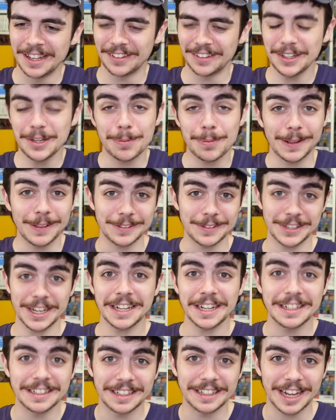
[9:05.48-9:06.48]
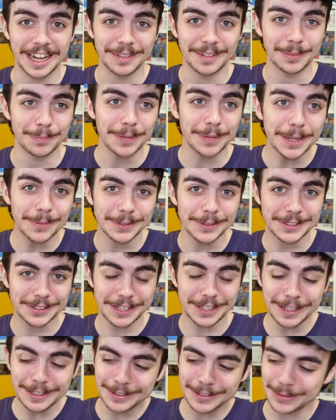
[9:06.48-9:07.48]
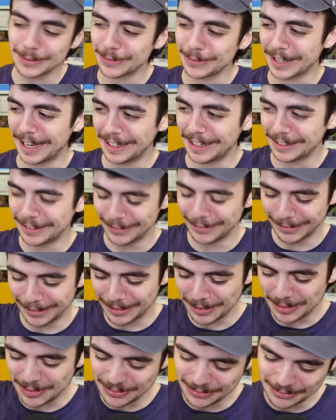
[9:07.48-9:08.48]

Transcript: Then you play the second game and people still do that, and you're like,